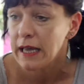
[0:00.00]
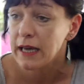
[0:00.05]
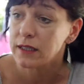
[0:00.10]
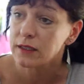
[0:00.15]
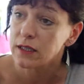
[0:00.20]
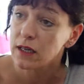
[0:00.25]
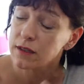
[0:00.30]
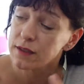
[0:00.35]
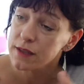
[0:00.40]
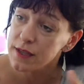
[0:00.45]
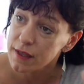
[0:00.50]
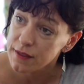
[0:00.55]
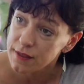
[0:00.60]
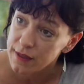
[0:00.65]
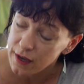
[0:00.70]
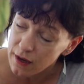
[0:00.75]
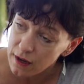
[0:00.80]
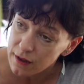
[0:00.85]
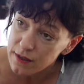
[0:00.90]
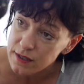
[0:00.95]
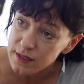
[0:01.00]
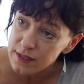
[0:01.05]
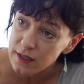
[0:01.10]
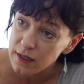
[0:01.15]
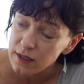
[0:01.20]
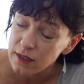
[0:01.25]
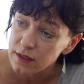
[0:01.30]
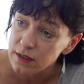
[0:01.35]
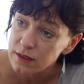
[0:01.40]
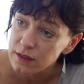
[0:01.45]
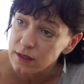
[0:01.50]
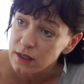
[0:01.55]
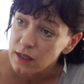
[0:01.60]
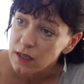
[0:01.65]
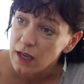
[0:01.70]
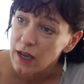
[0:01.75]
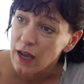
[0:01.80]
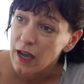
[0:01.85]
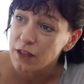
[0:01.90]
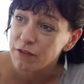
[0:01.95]
And on the other side,
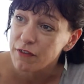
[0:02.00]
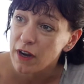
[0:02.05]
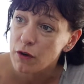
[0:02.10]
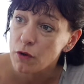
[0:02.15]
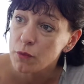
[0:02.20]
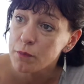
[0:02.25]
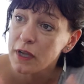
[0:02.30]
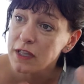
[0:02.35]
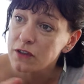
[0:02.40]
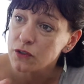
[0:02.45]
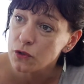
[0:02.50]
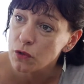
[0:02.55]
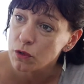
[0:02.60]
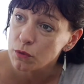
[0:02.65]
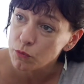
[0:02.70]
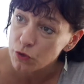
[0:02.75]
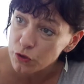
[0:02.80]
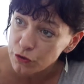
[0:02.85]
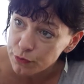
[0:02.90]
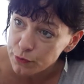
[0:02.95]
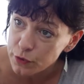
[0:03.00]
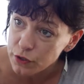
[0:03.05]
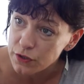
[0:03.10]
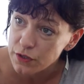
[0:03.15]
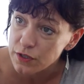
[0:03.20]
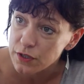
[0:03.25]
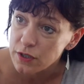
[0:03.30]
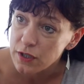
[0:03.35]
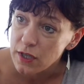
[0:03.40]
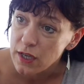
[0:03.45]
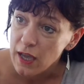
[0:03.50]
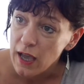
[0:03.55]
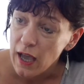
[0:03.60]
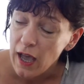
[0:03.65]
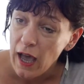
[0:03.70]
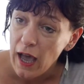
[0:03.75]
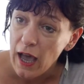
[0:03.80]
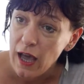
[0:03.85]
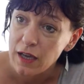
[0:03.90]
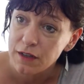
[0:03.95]
environmental movements
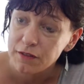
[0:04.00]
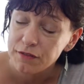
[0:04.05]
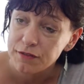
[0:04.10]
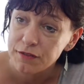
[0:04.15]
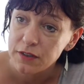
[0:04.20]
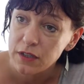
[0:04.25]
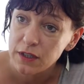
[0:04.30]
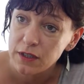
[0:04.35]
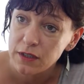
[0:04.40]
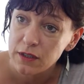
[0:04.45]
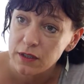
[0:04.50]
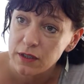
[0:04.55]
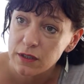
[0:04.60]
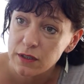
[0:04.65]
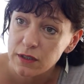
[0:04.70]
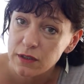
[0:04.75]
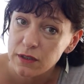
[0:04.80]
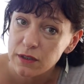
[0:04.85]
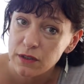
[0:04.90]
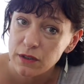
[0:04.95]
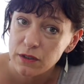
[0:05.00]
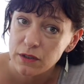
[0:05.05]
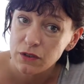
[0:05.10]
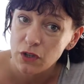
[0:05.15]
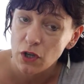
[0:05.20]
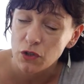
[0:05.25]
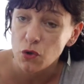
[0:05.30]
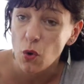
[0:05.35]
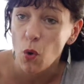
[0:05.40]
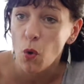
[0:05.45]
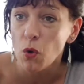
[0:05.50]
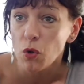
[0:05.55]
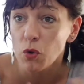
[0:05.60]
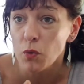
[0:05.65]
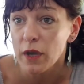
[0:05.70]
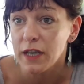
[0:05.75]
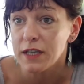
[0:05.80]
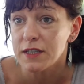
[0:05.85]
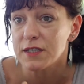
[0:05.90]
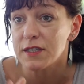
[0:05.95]
have not
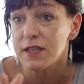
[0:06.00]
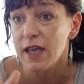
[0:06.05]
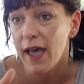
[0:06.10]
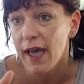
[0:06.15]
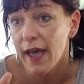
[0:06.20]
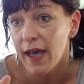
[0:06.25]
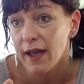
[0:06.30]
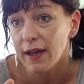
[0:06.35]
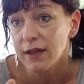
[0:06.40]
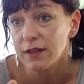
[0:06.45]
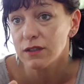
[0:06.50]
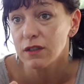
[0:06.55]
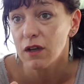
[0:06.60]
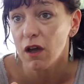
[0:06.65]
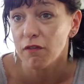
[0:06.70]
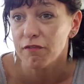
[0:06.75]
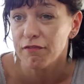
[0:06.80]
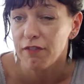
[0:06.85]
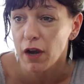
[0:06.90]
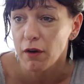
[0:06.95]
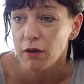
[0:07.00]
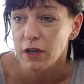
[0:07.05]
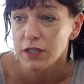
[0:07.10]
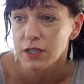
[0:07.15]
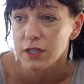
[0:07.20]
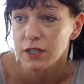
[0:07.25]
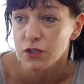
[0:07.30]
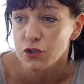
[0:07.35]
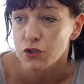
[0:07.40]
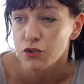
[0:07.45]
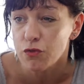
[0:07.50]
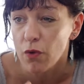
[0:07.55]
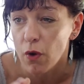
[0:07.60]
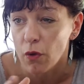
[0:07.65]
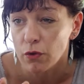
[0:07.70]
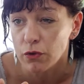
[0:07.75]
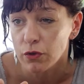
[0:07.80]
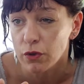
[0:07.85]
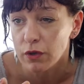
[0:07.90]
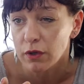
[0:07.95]
always had a very
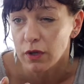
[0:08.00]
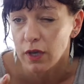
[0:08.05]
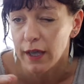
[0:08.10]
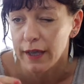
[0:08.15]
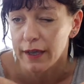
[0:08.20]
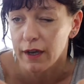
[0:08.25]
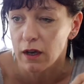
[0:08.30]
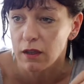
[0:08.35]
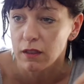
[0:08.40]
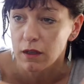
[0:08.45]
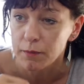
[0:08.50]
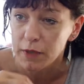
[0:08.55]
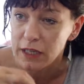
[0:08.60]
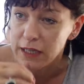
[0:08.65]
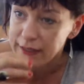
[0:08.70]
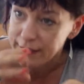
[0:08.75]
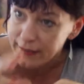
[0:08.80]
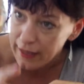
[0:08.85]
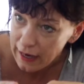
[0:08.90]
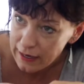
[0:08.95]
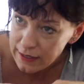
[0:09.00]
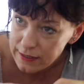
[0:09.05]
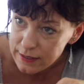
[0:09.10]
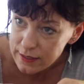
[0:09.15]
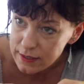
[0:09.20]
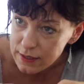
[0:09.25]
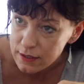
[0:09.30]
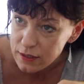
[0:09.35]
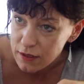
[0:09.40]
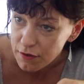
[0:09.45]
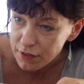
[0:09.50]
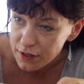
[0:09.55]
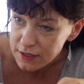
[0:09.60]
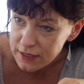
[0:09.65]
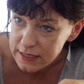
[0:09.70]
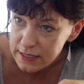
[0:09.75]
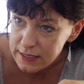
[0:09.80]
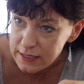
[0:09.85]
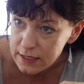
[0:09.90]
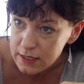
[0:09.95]
strong economic analysis of the
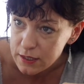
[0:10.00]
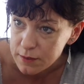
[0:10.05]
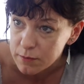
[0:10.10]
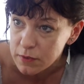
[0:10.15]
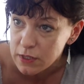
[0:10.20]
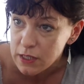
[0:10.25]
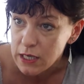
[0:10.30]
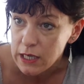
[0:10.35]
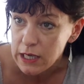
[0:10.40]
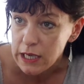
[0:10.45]
system,